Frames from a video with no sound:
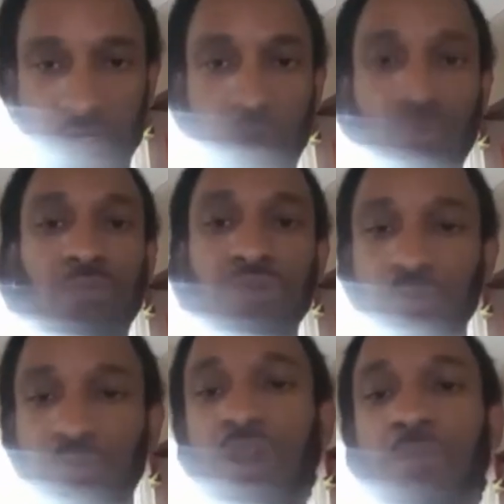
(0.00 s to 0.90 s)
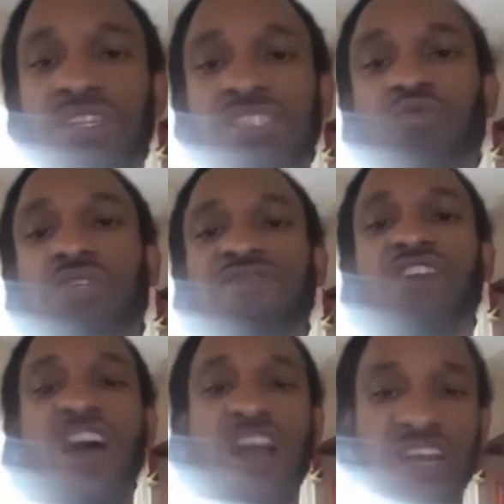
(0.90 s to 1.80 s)
When we built pyramids, it was for
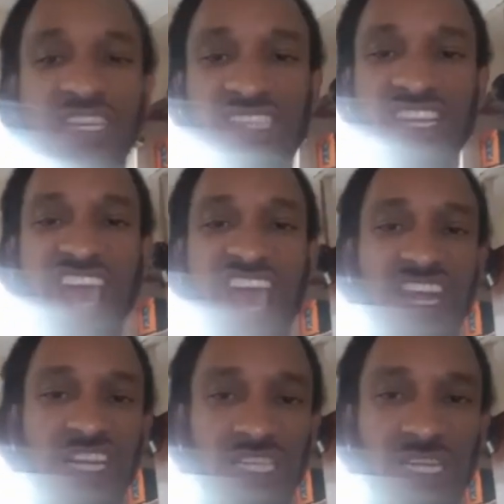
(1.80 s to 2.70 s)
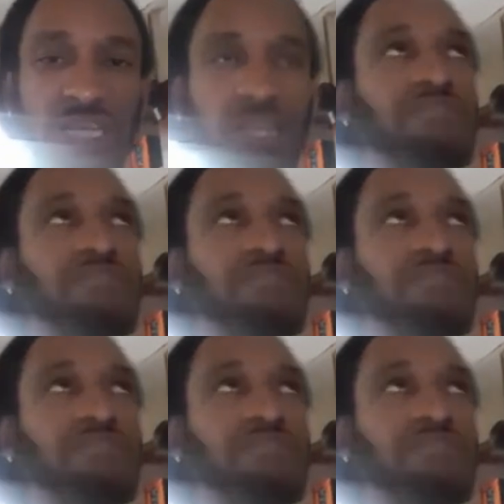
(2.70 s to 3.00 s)
harnessing energy.